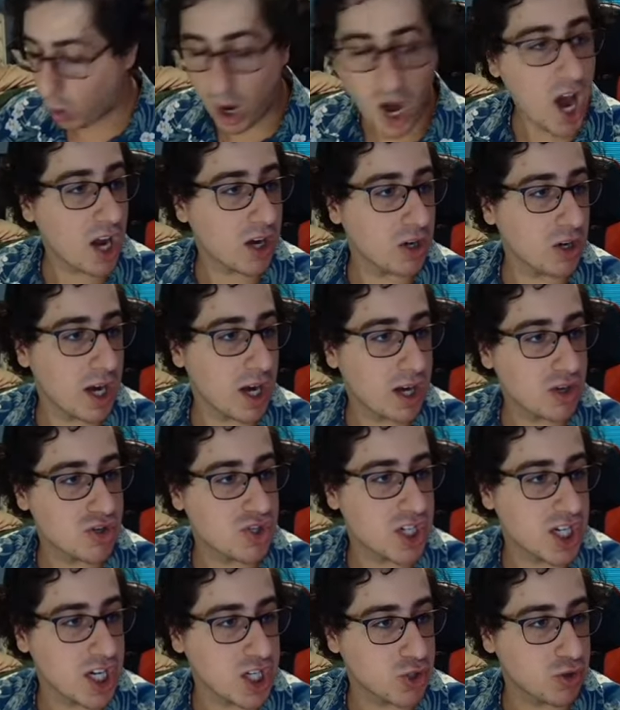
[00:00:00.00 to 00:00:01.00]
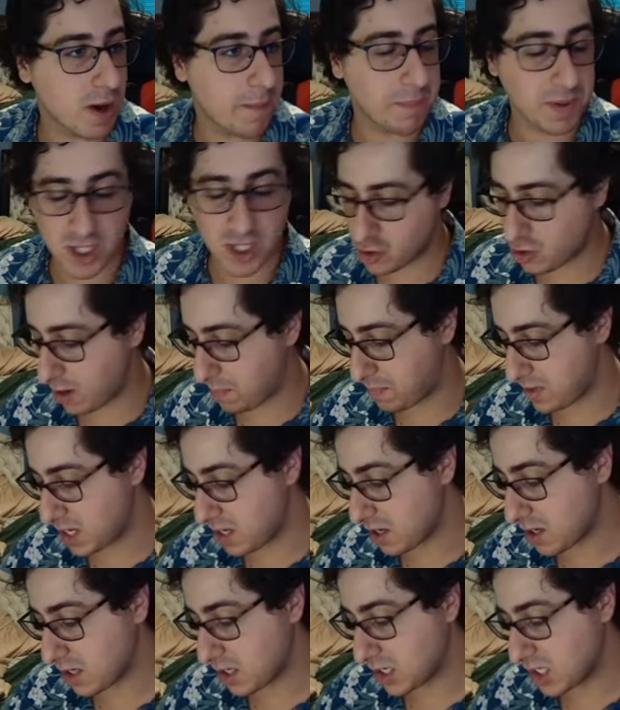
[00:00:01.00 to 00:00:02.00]
Water energy, drippy,
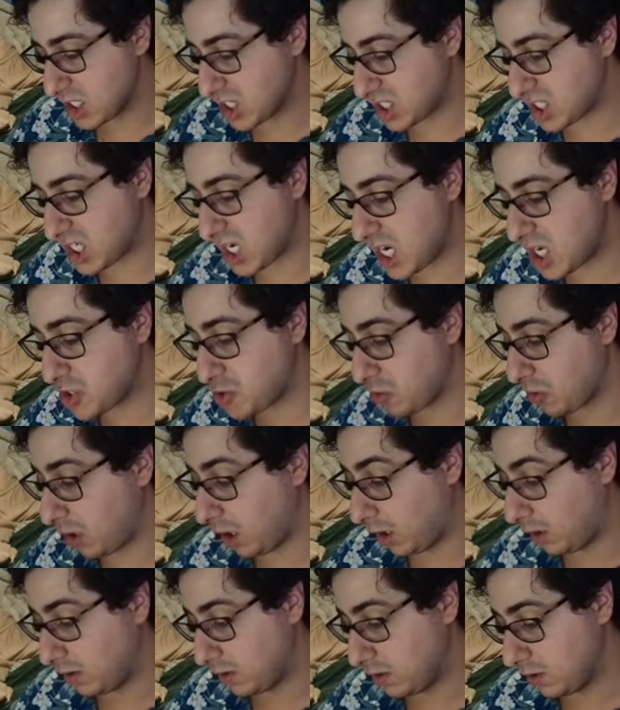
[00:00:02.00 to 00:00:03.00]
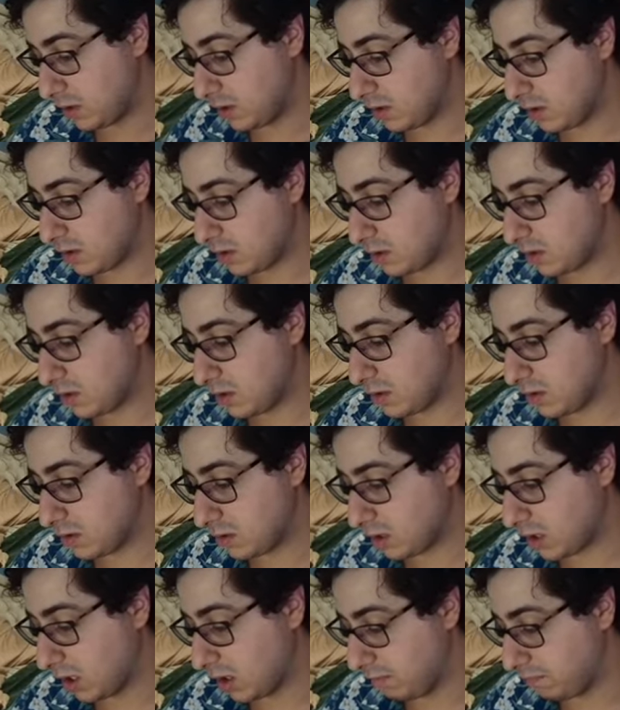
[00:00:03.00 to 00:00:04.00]
drippy. Seadra.
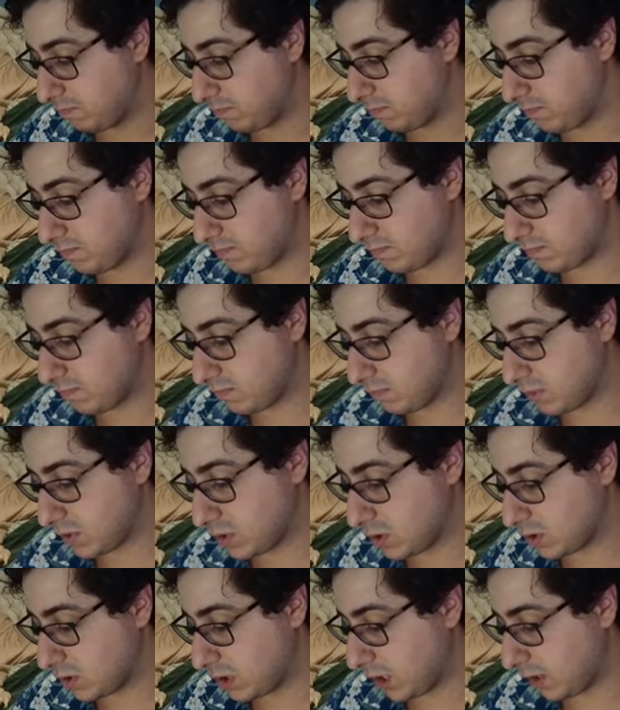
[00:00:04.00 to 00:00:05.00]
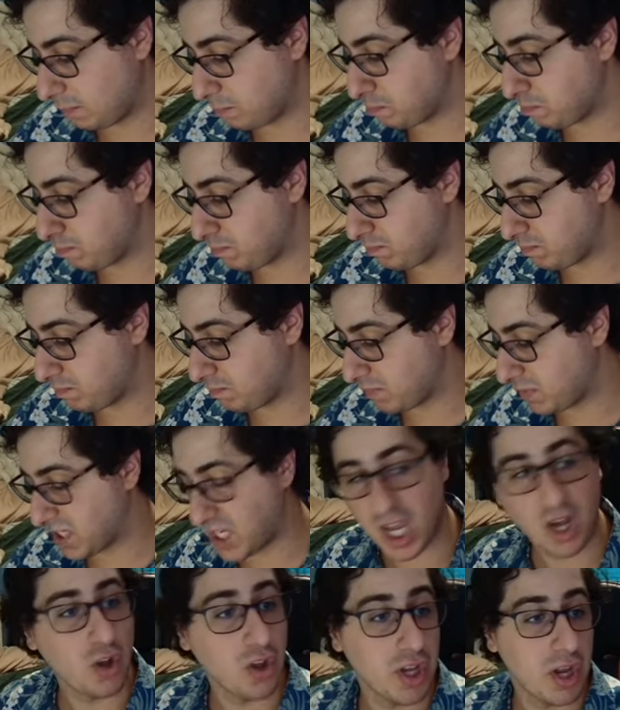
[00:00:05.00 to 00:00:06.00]
Gonna gonna
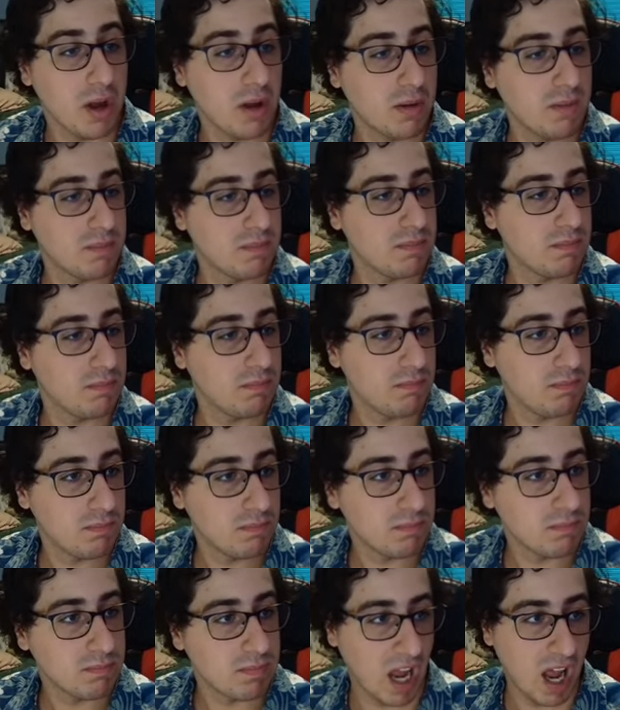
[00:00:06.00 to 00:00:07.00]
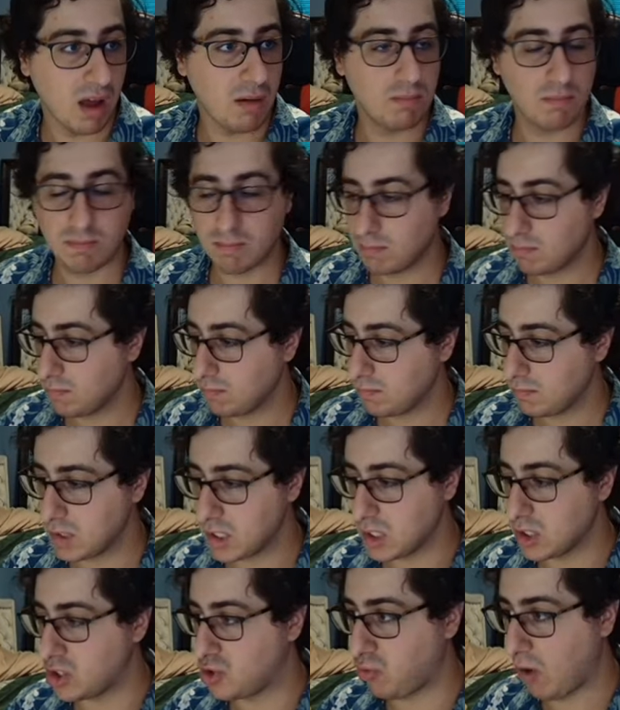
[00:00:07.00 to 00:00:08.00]
kill you. Yeah,
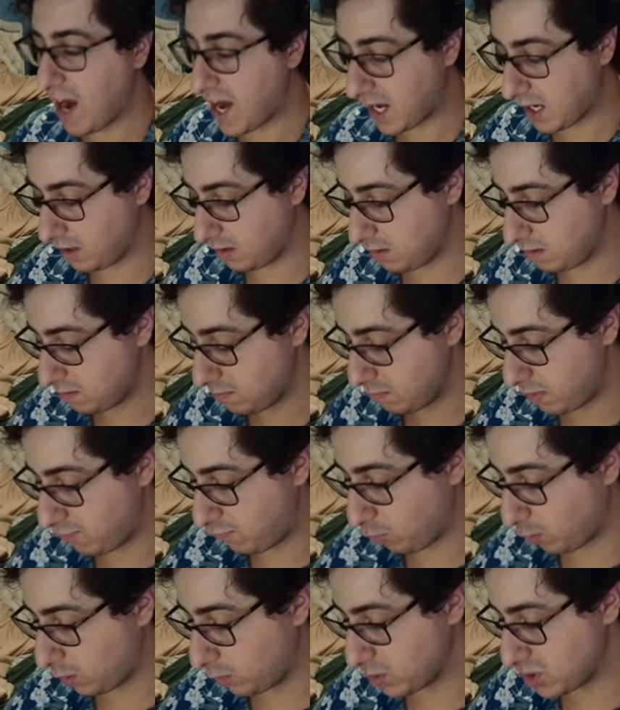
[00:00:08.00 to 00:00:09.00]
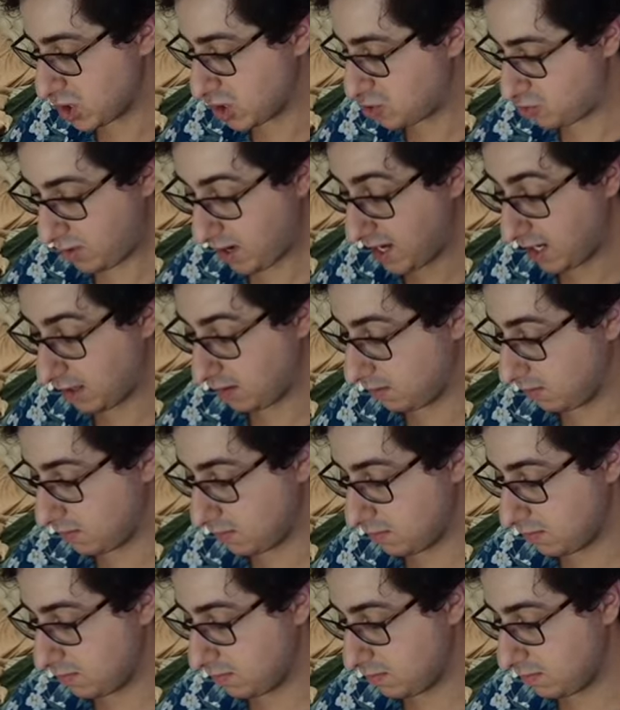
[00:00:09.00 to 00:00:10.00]
it's a dragon. Before it was a dragon.